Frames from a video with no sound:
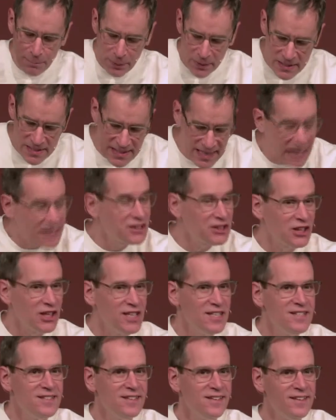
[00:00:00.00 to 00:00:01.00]

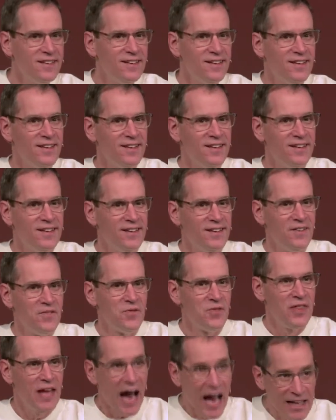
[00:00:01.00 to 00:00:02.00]
possession.
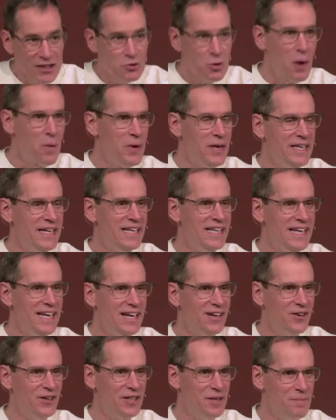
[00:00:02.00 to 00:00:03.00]
That's what we need to
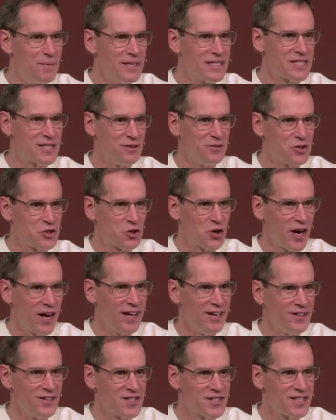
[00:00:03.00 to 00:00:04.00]
hear in the midst of
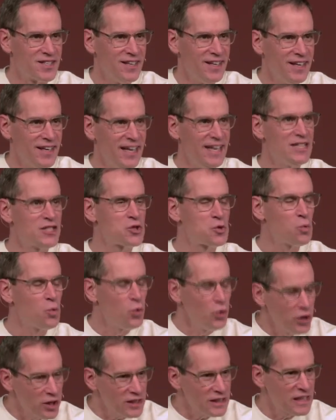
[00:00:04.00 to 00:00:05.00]
trials. It's
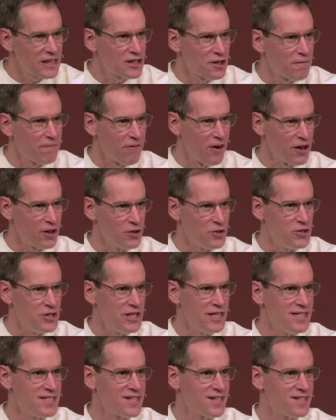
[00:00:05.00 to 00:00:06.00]
worth it to follow
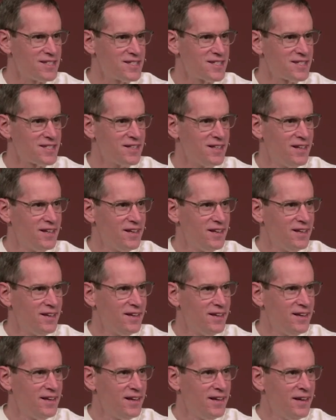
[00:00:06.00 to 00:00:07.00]
Jesus.
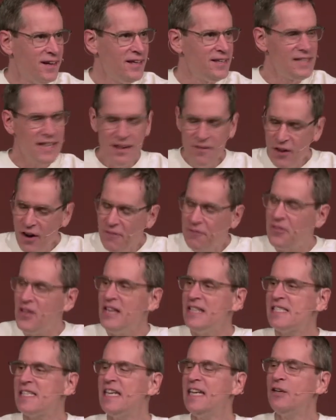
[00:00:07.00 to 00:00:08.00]
It, even if
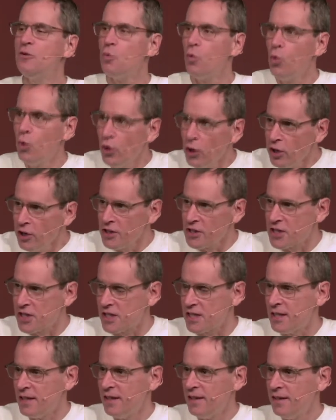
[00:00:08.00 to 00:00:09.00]
things get
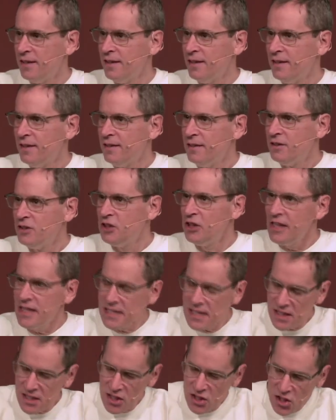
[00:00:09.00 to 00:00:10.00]
worse,
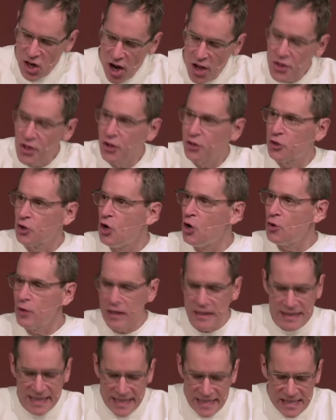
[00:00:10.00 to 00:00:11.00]
Jesus is on the throne,
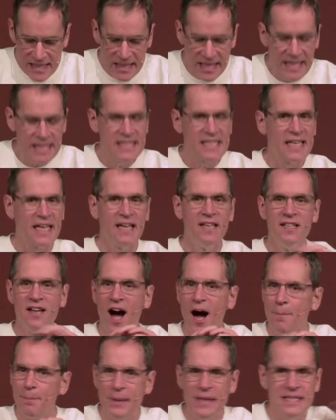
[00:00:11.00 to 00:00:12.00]
and these things
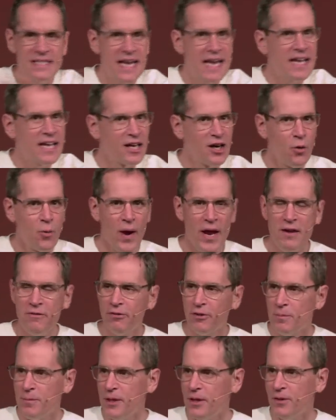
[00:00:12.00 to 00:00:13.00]
cannot be taken away
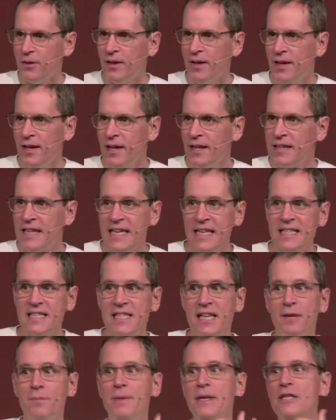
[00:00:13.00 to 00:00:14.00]
from you. Things
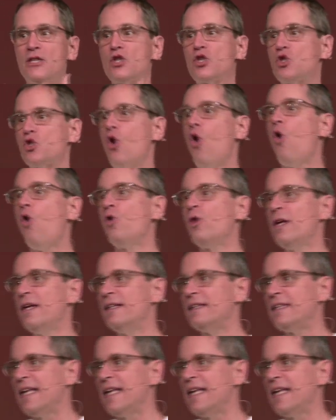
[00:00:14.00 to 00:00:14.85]
can be stolen,